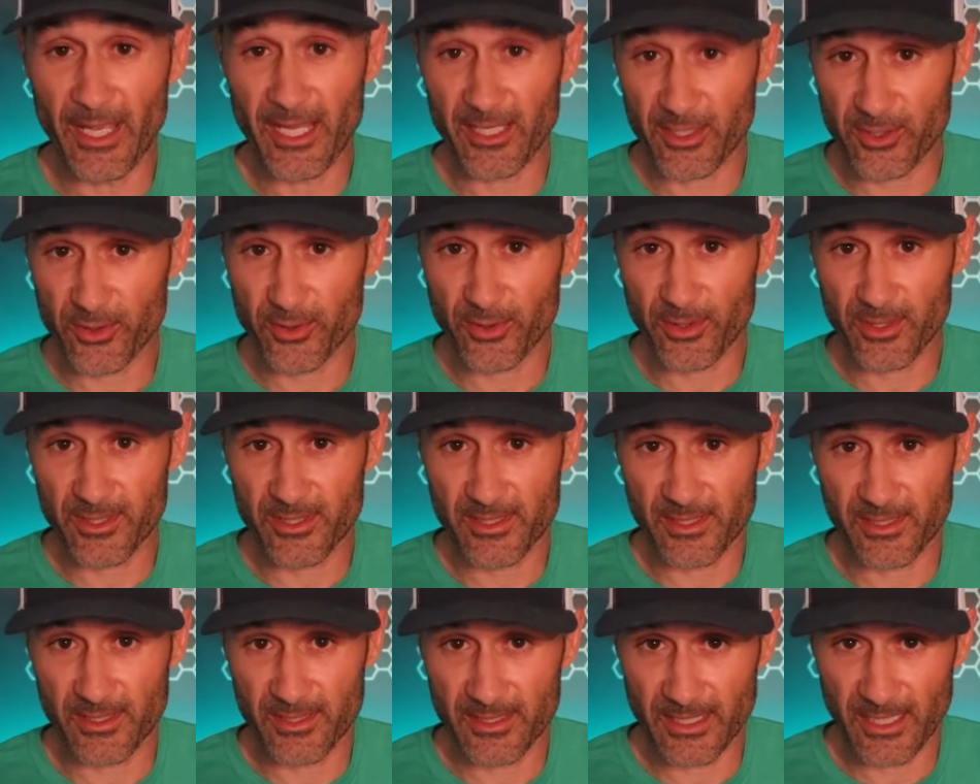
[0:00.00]

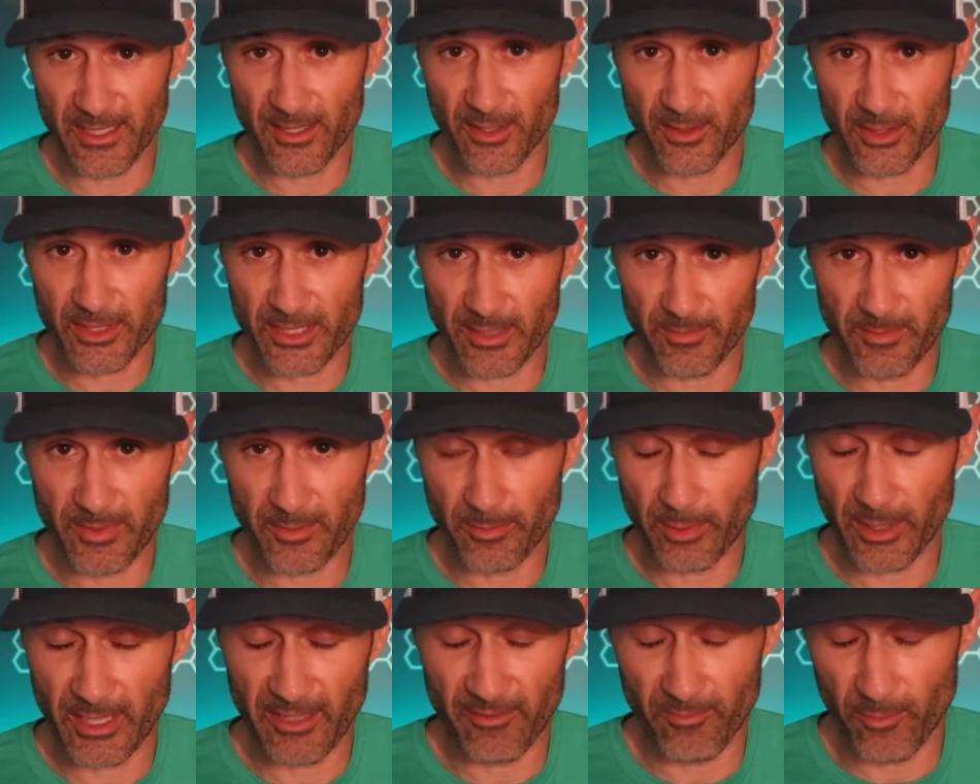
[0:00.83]
extras because I know some
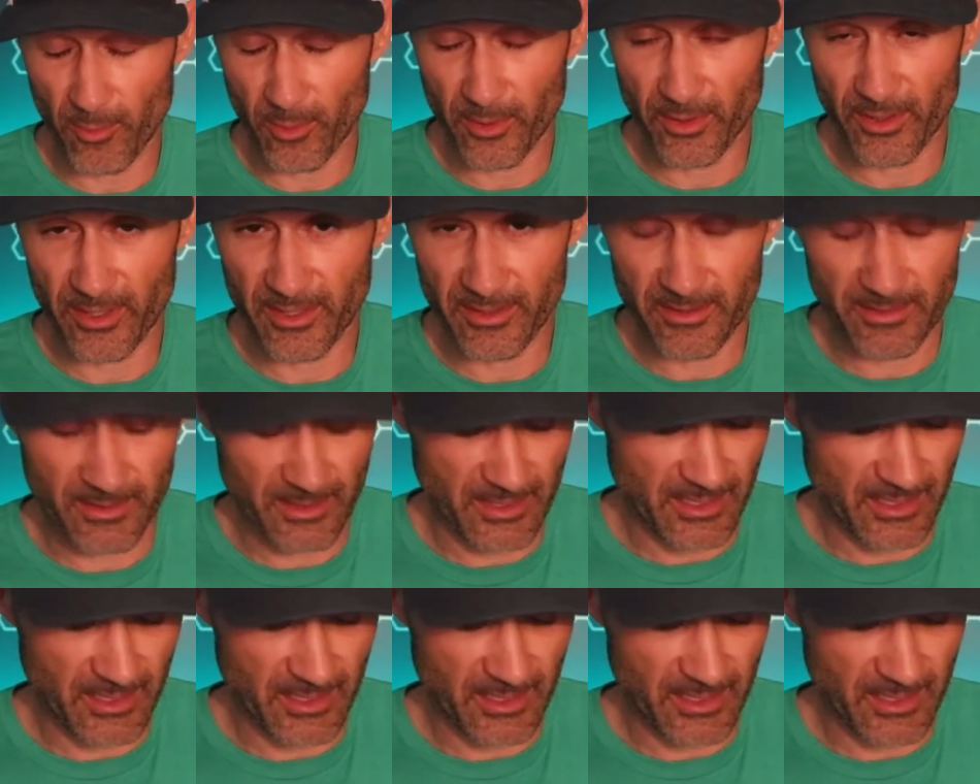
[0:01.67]
people have more than